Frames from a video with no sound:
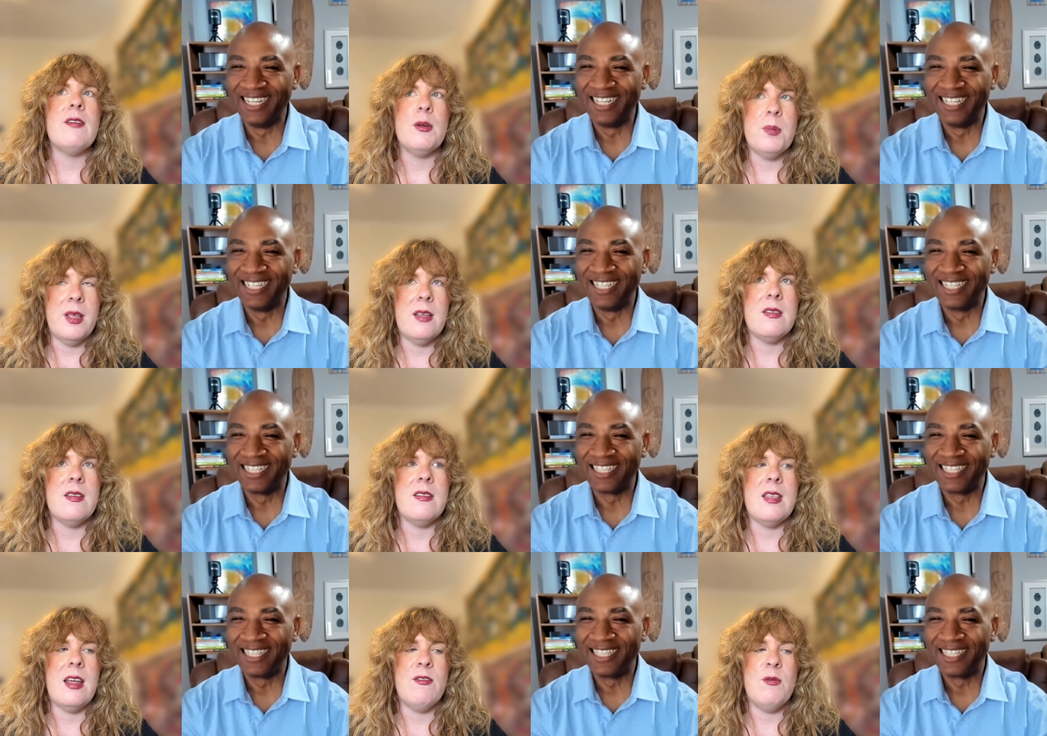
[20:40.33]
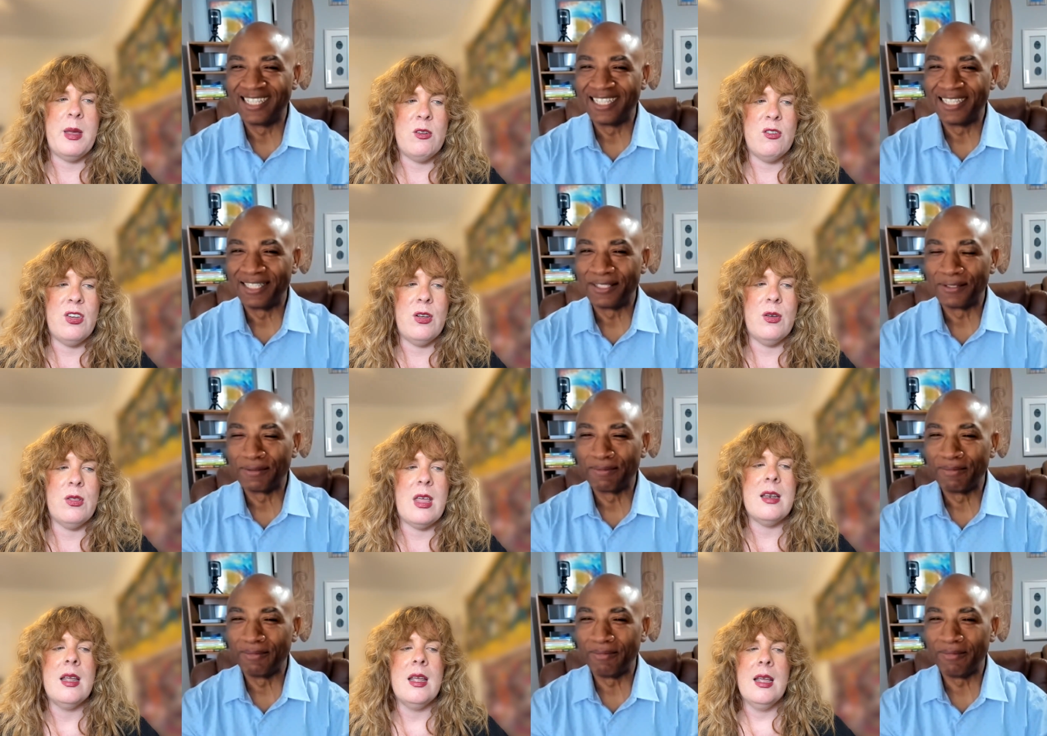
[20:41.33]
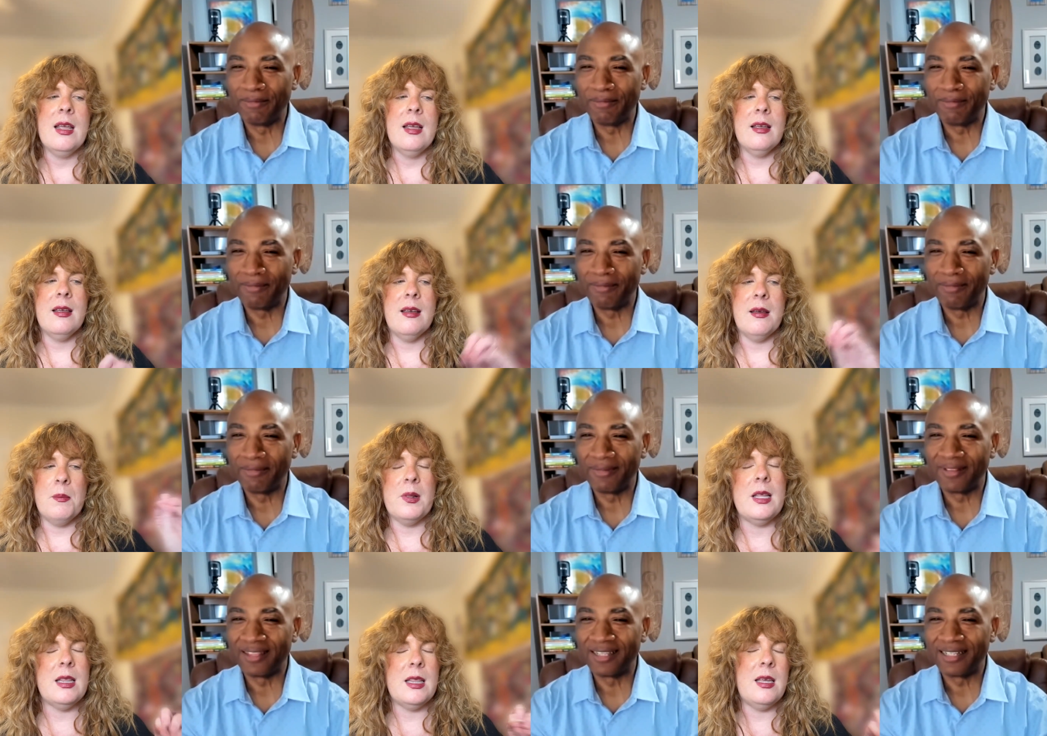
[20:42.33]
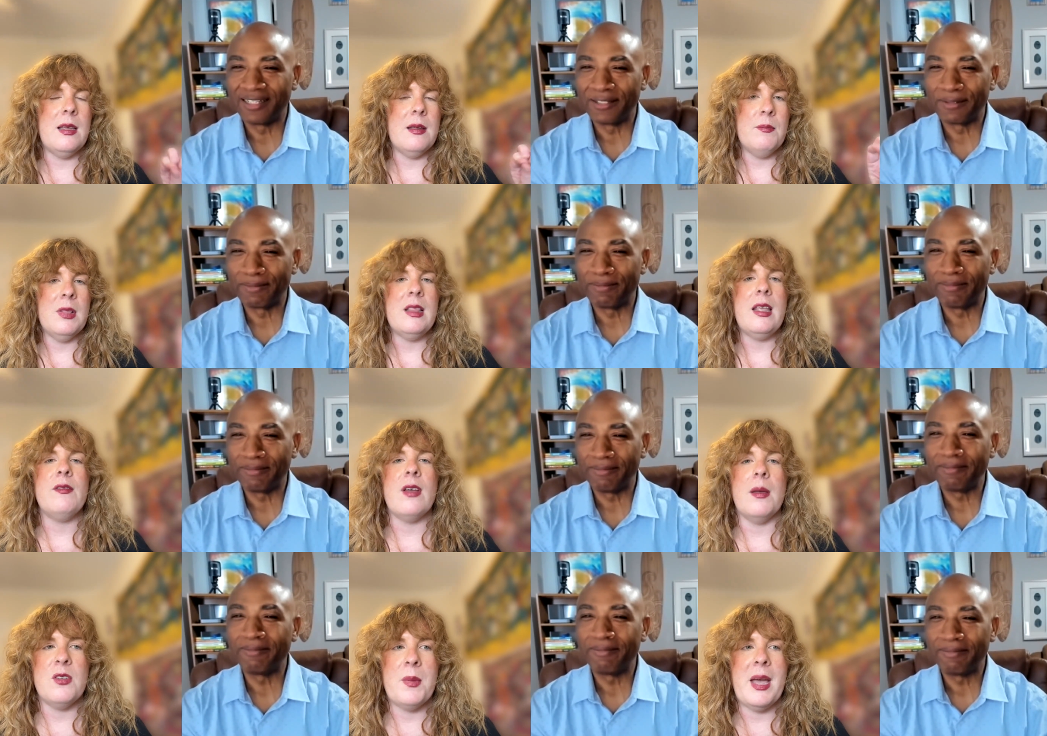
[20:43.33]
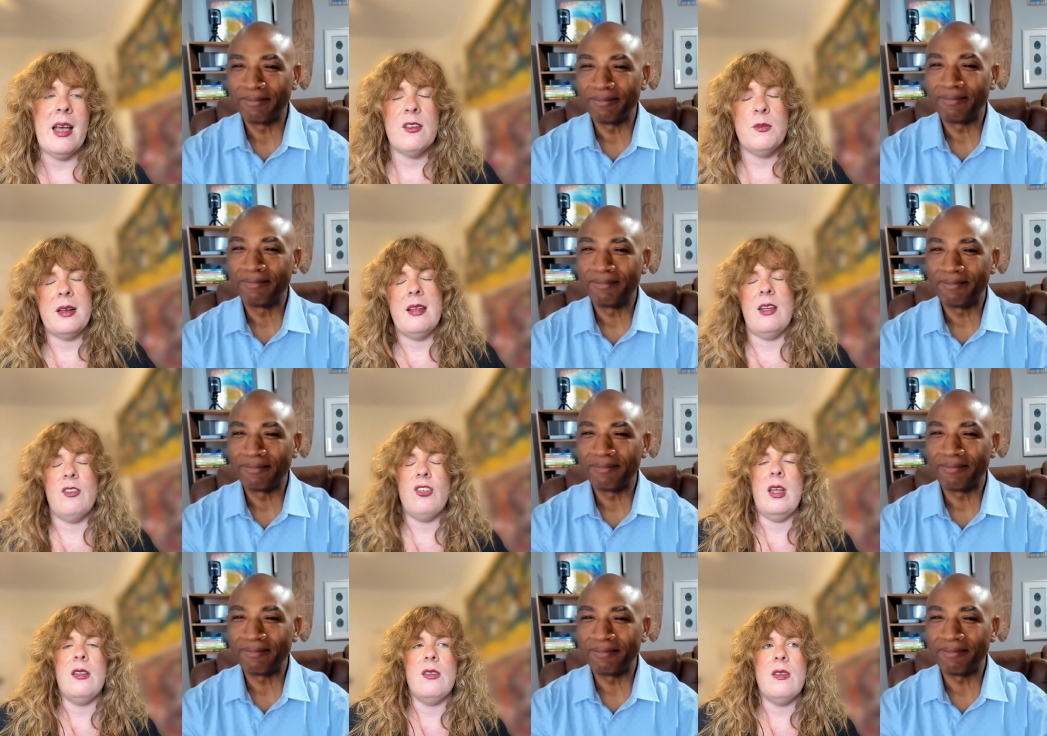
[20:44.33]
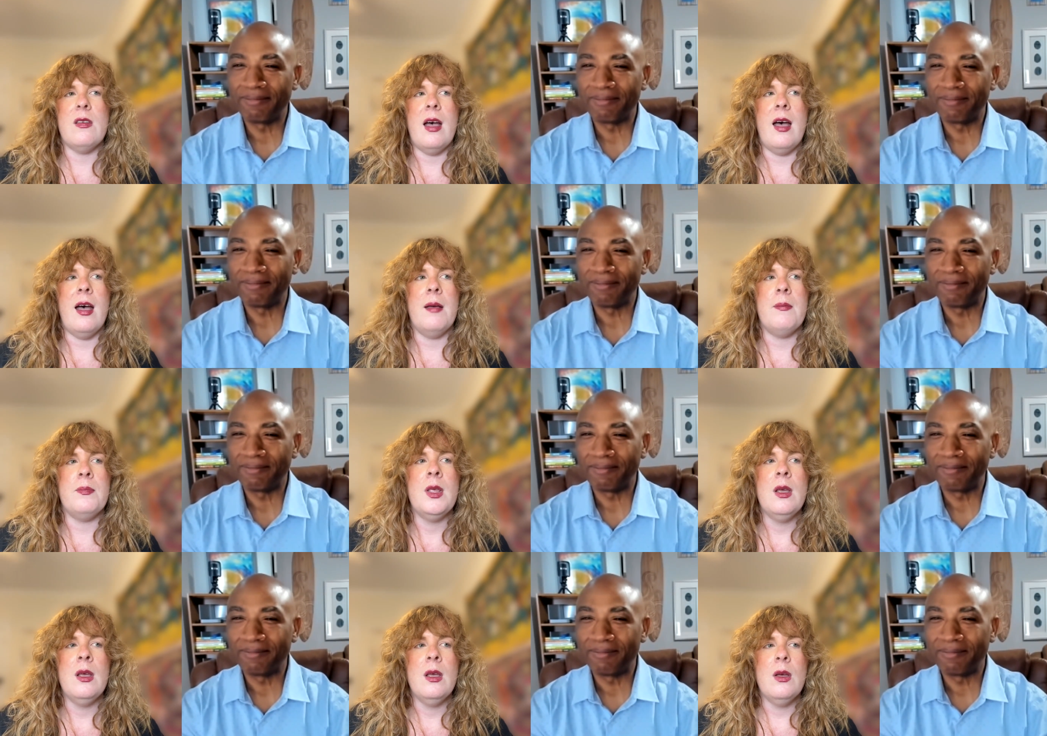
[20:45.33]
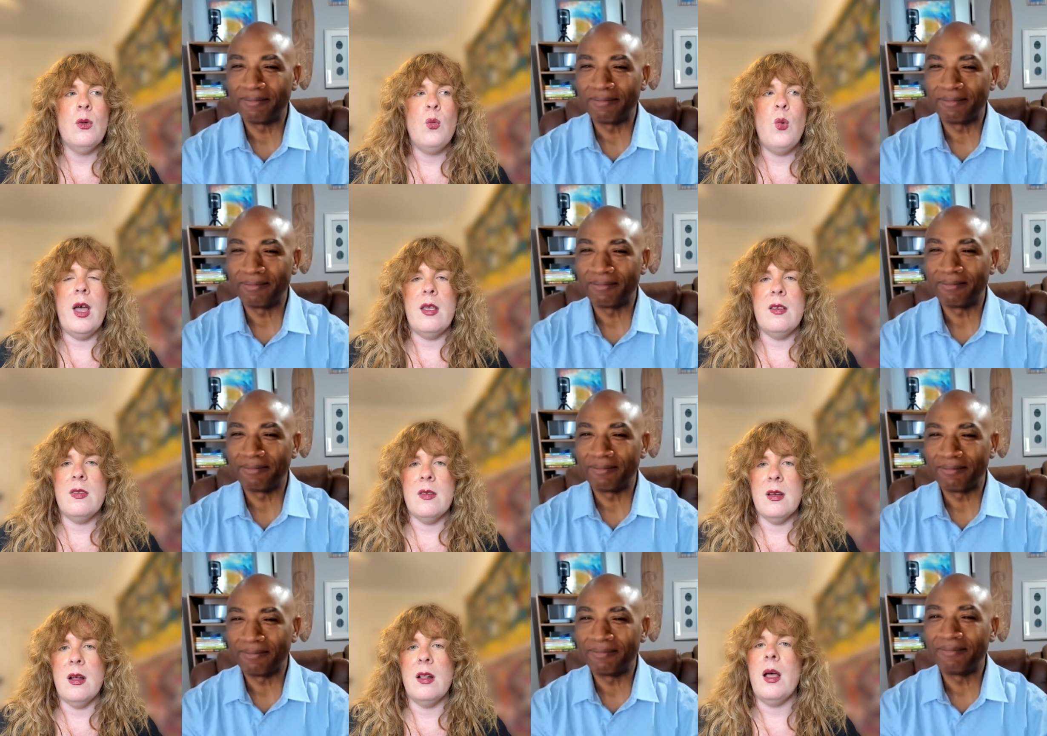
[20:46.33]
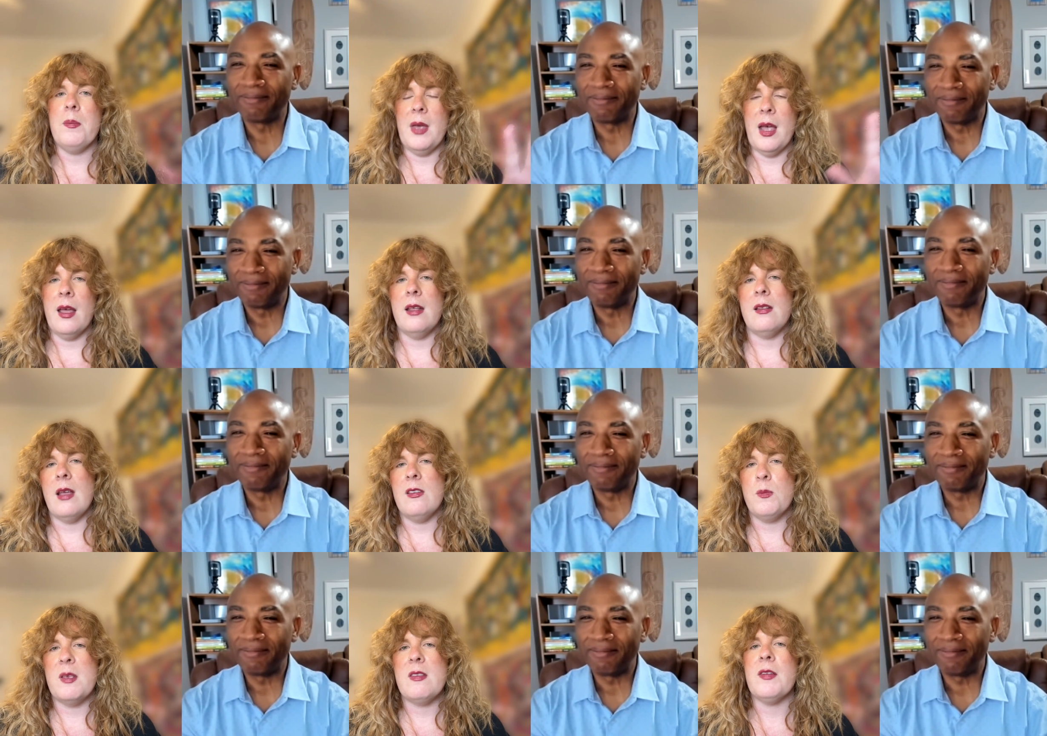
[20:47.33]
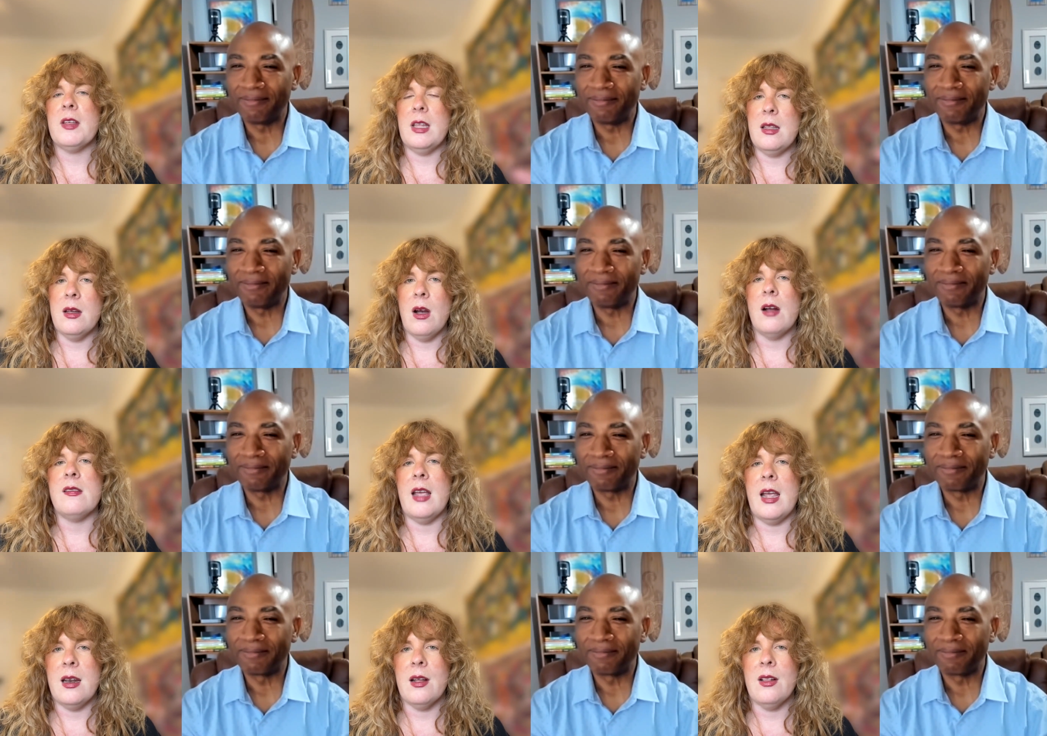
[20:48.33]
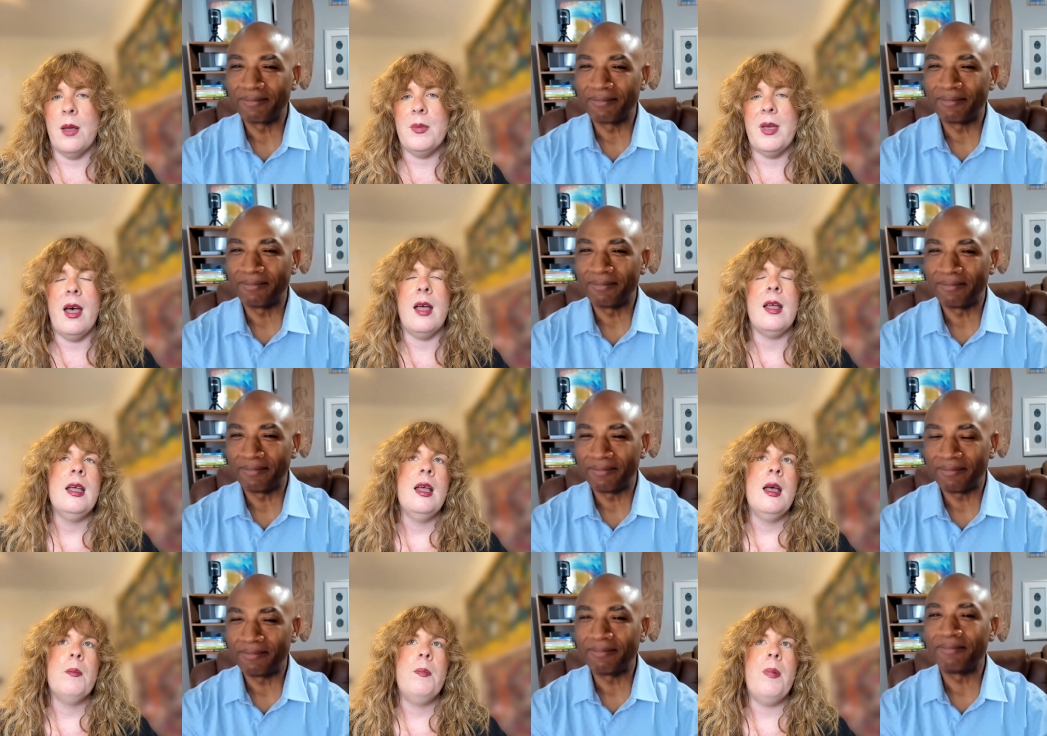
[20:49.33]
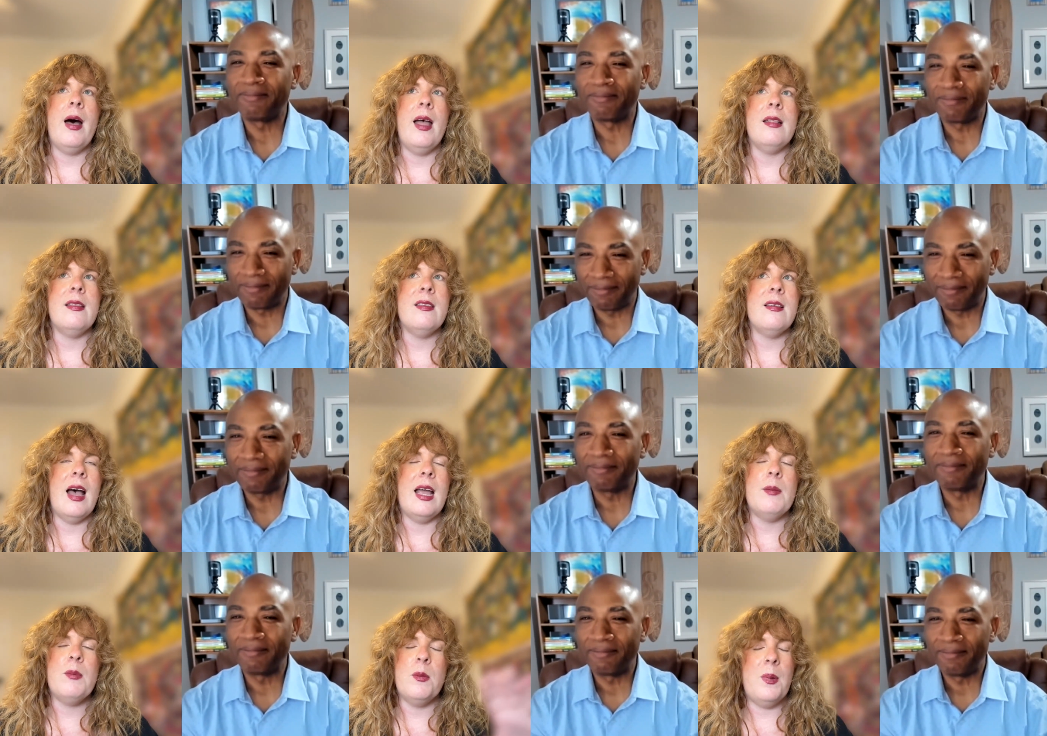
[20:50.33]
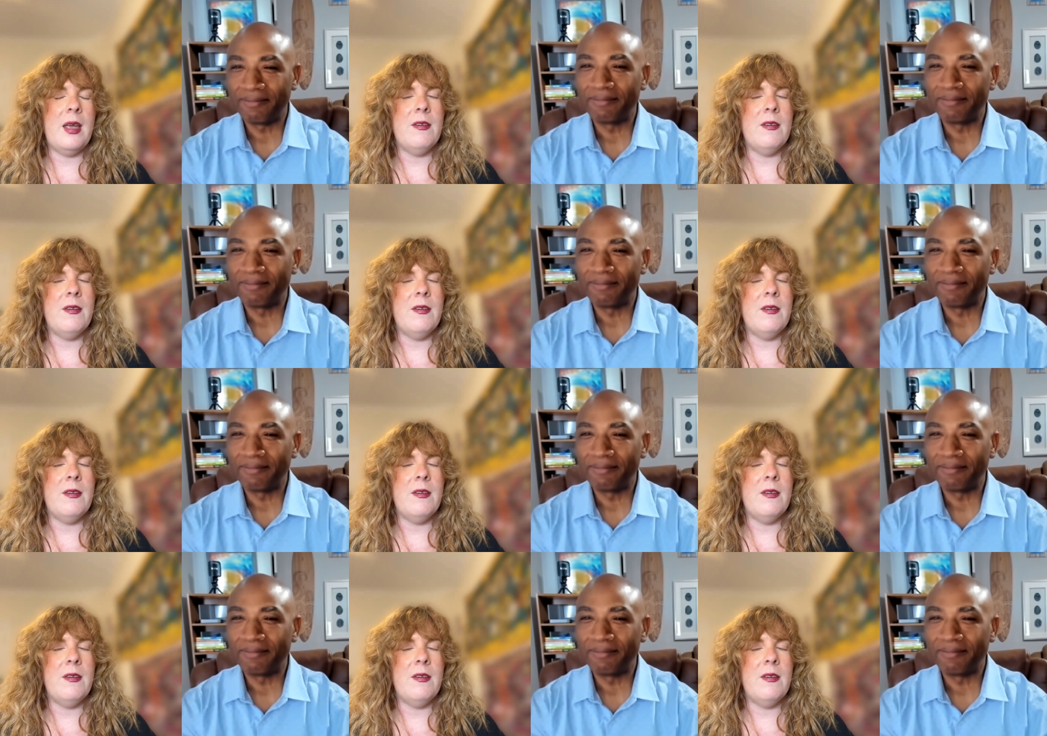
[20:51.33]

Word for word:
Speaker 1: But I feel like when I've answered that question for folks in the past, one of my favorite places that I've been to that completely lived up to my expectations um,